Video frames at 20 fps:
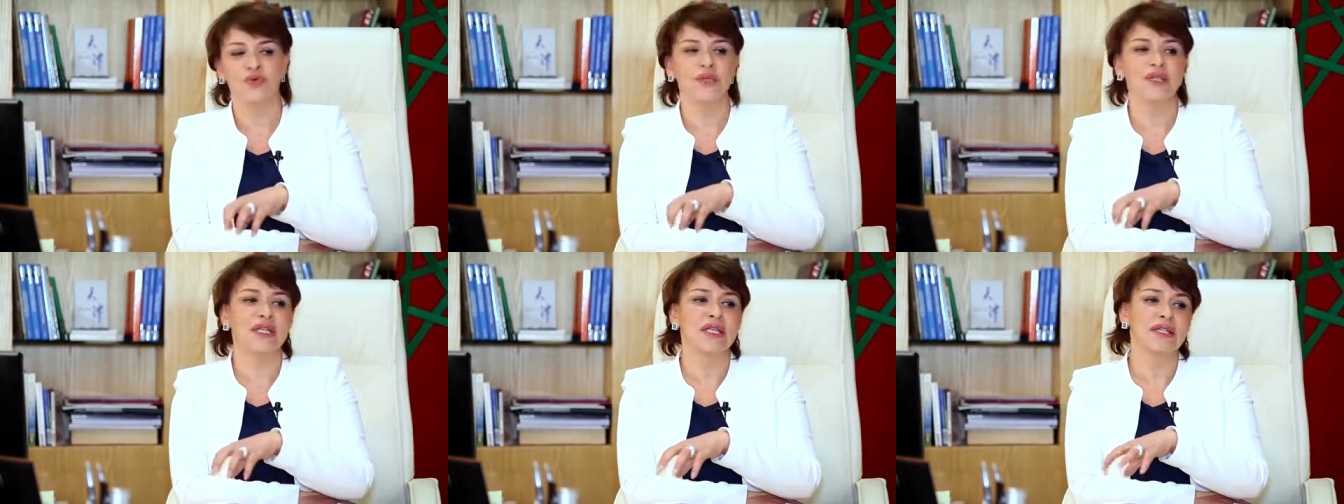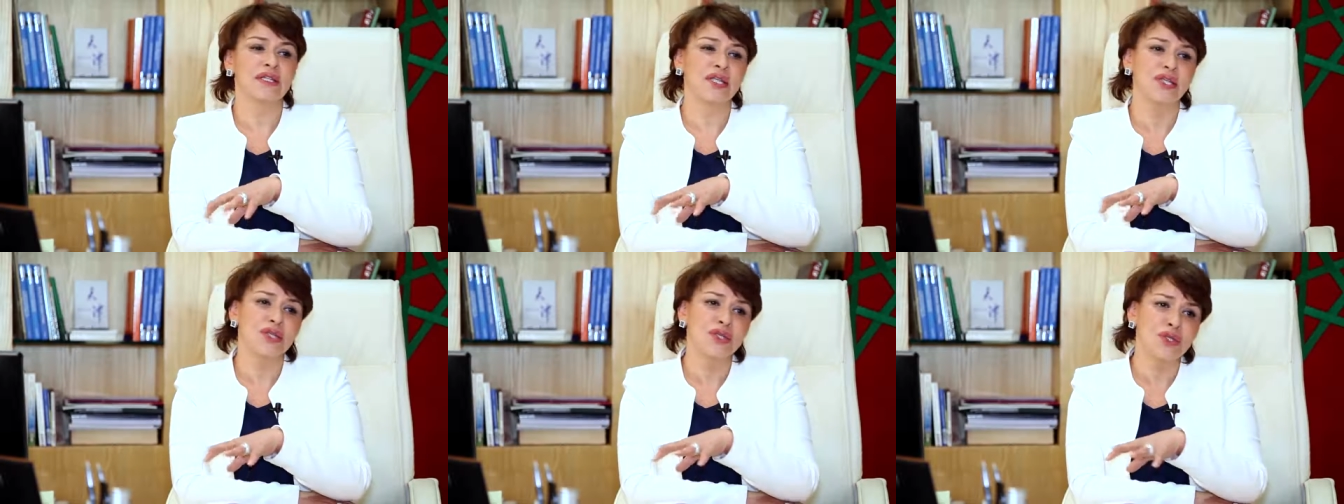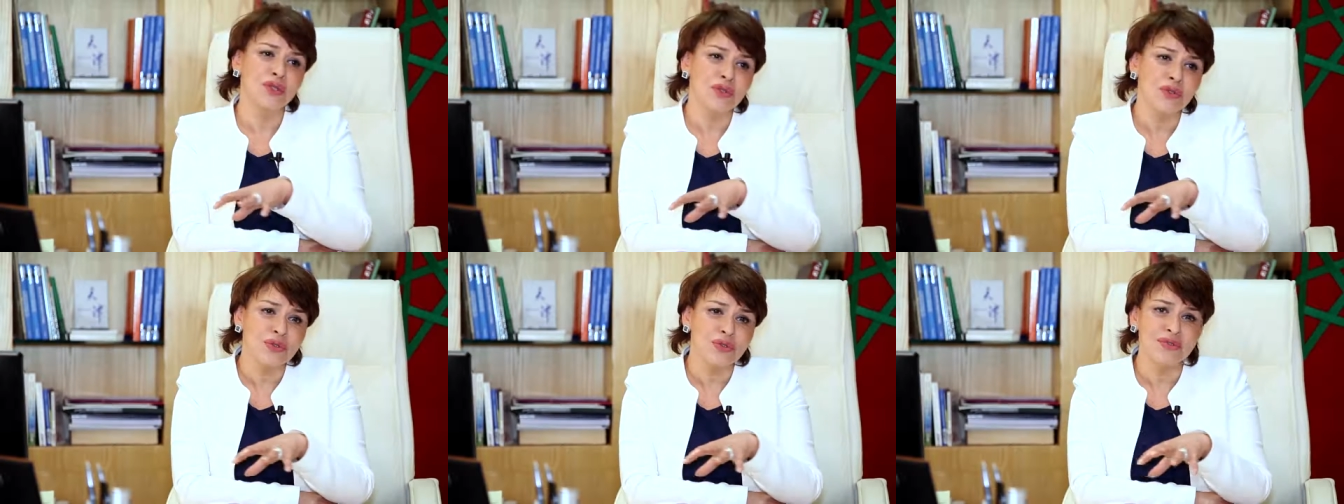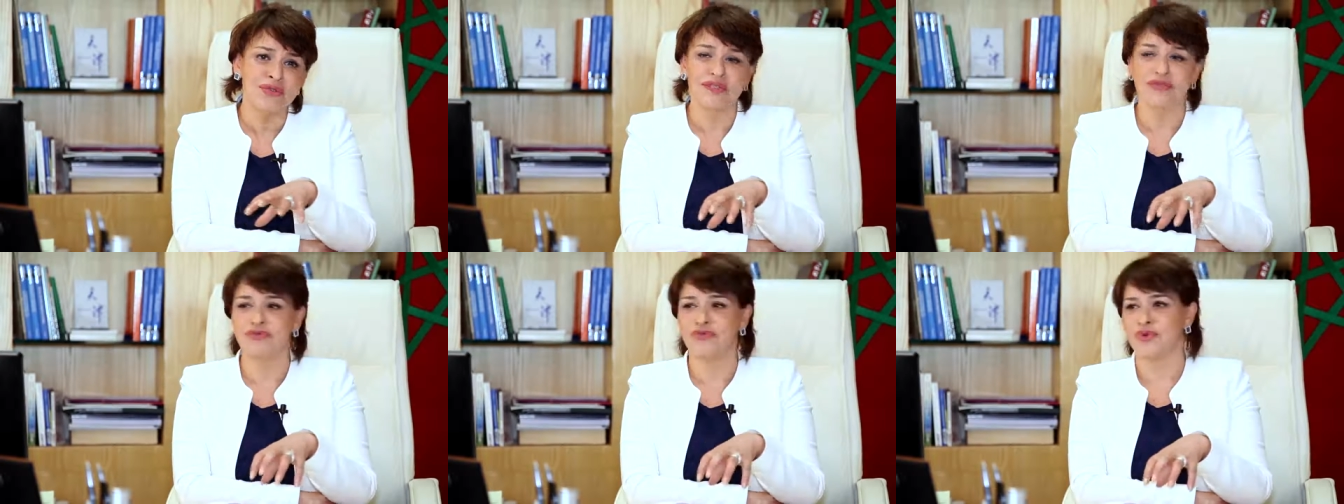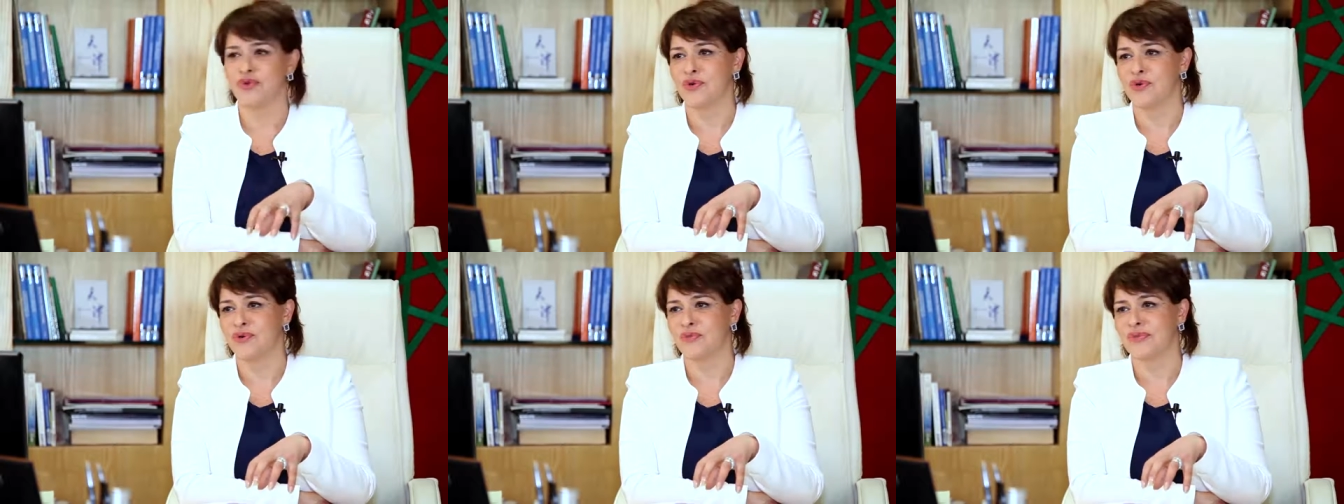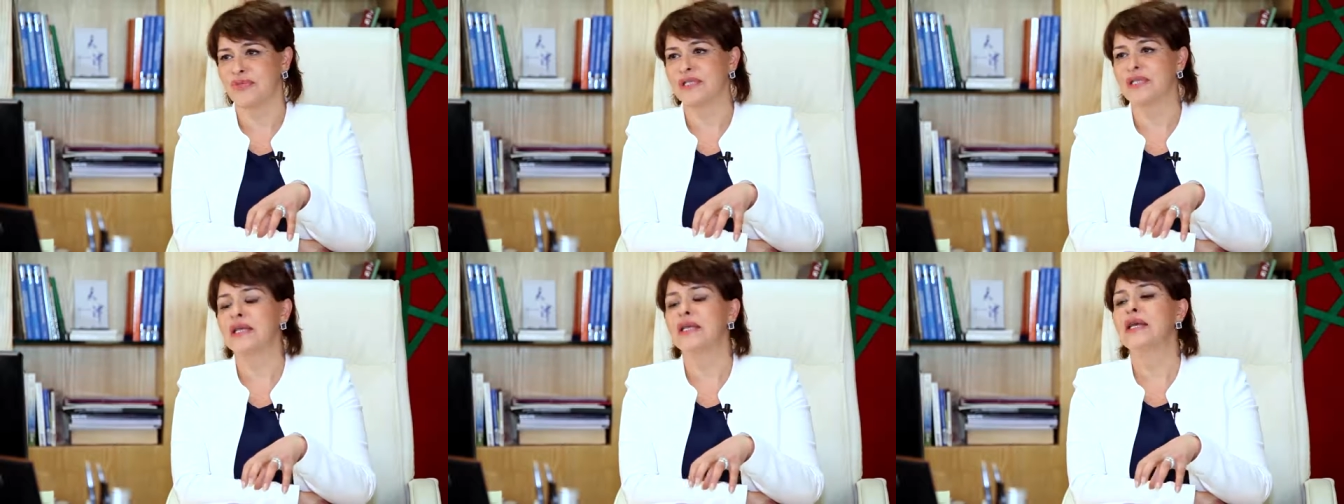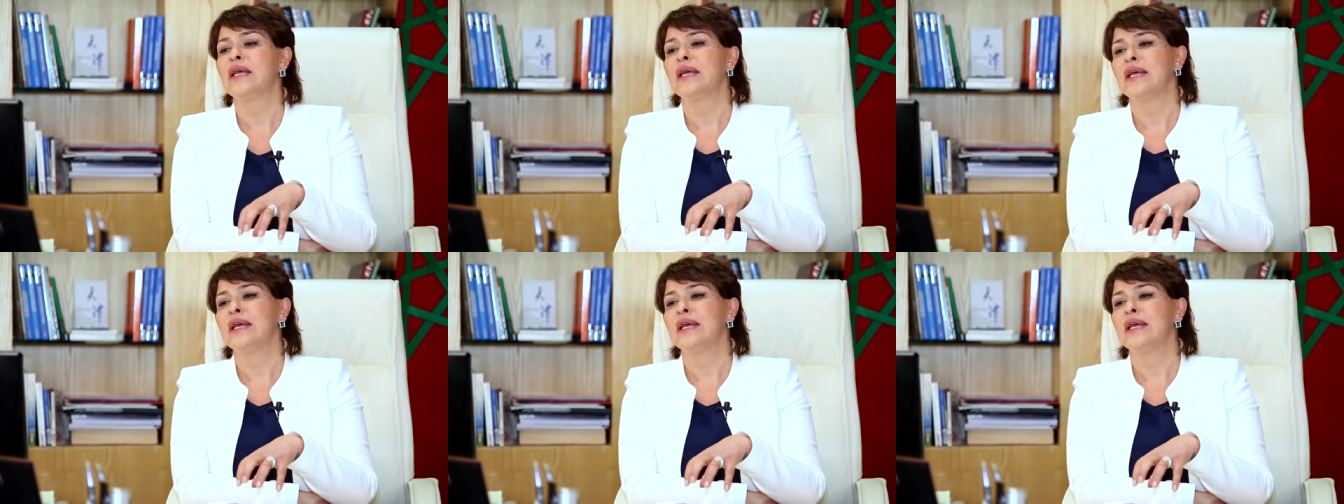within the new reforms